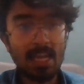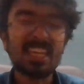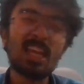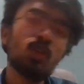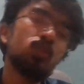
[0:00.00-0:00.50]

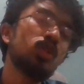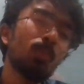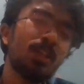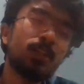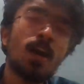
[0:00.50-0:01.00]
can also
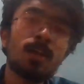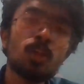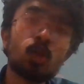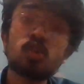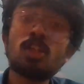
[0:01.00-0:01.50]
be
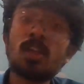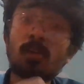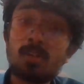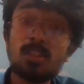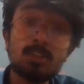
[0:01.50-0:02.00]
done using
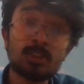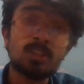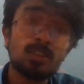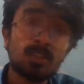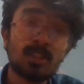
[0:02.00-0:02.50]

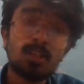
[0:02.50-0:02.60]
recursion.